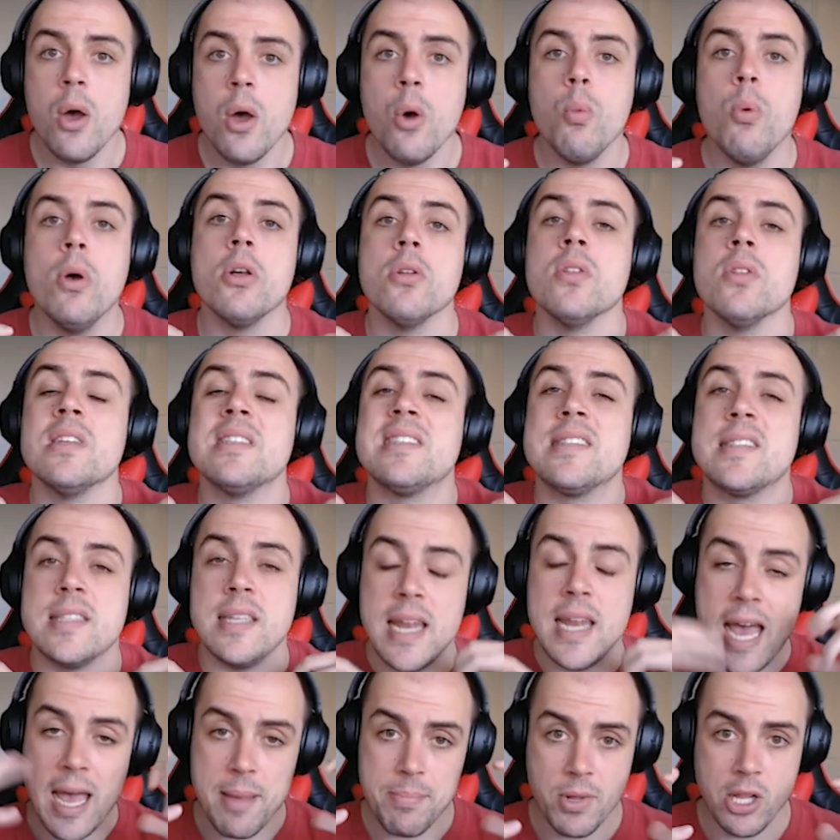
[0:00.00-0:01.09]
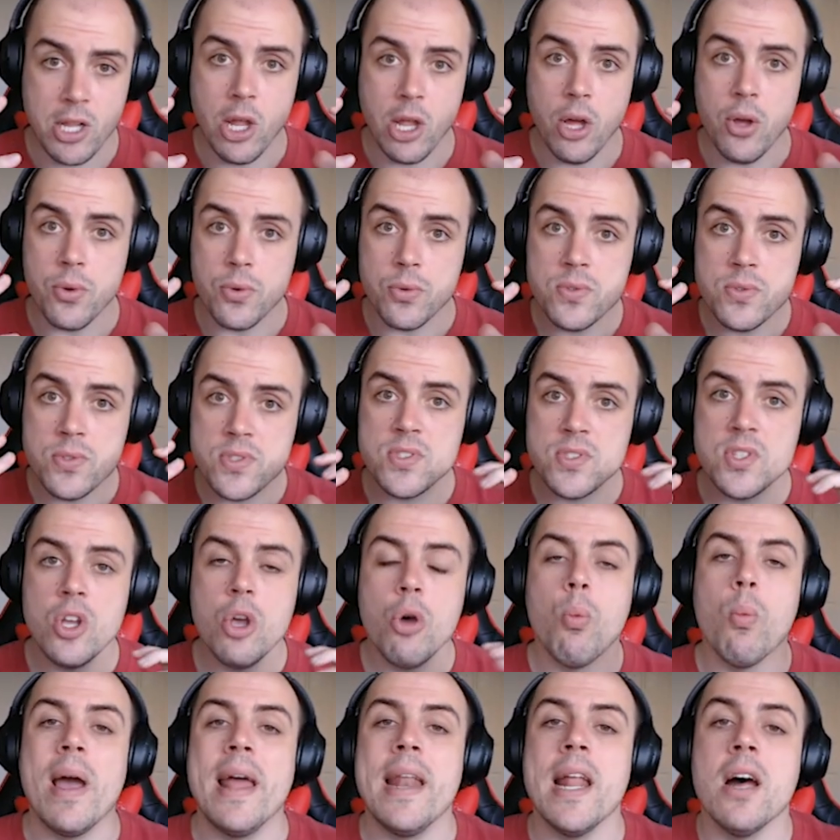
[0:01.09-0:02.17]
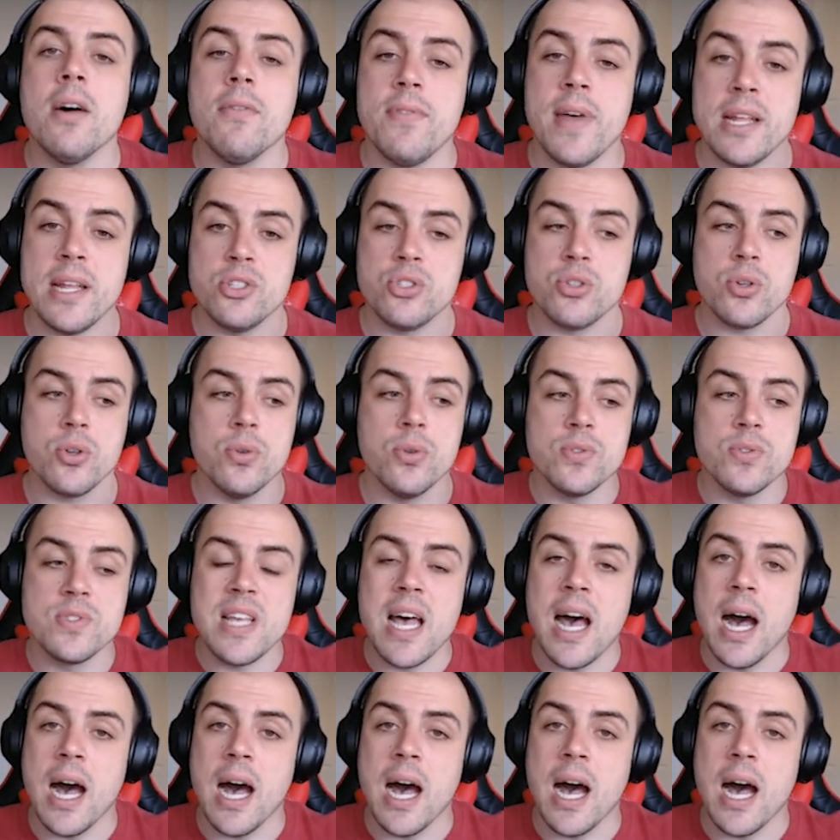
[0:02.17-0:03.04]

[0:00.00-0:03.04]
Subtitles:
will snap closed when our ventricles